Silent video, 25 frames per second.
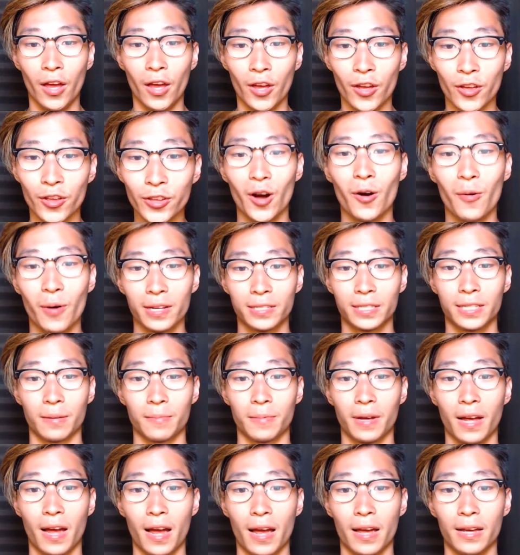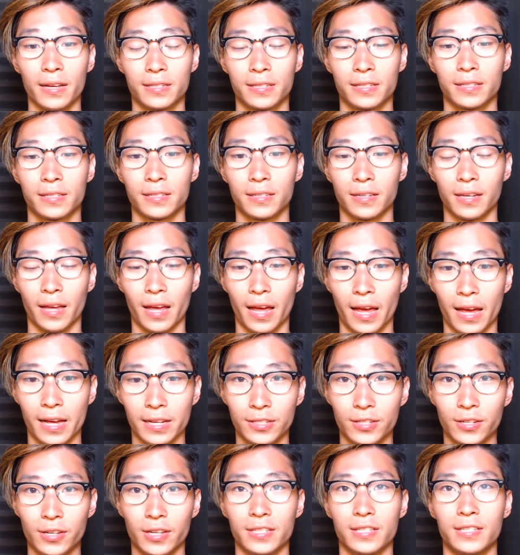Yo, what's up, guys? As
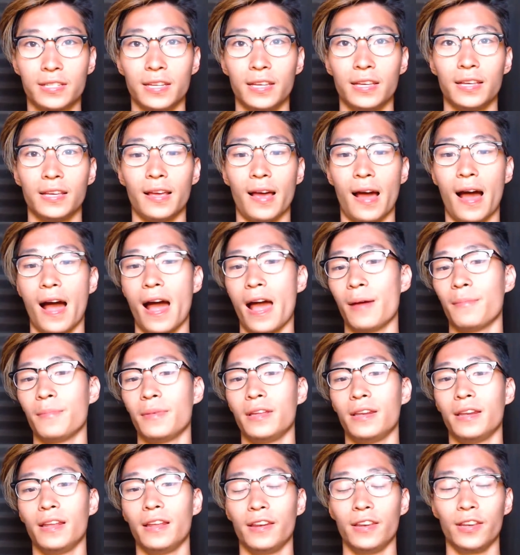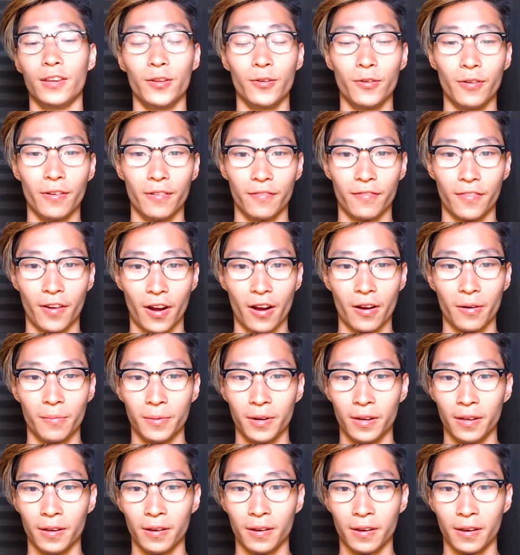you can see, I'm in a new
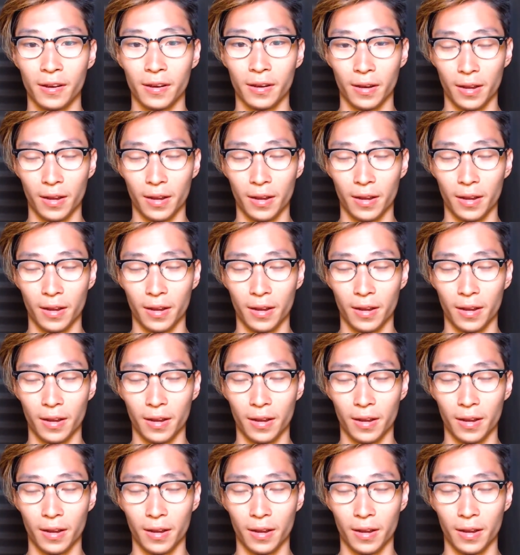environment.